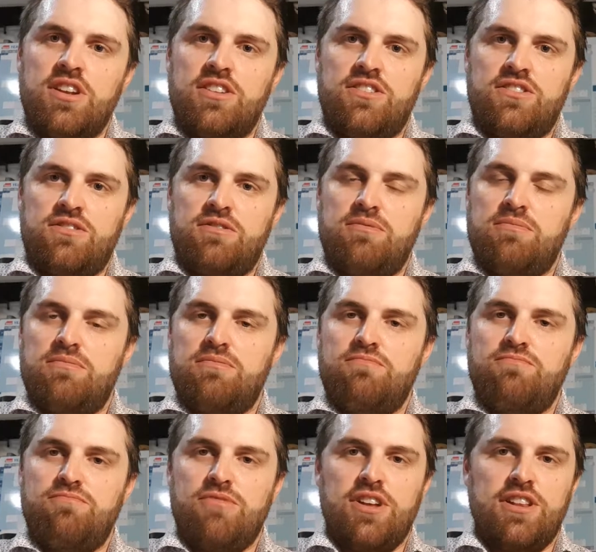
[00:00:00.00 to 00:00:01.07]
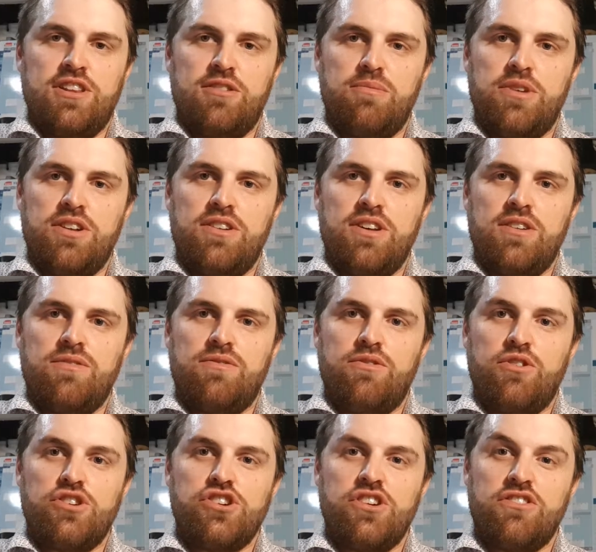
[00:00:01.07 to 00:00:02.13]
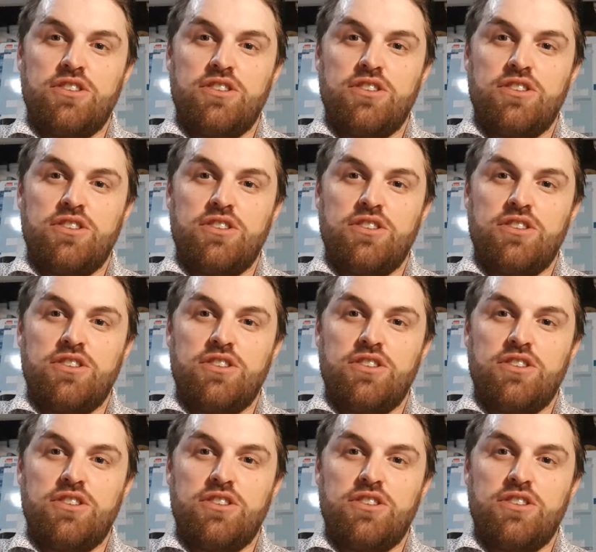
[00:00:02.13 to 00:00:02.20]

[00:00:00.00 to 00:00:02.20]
It's a little bit unfortunate.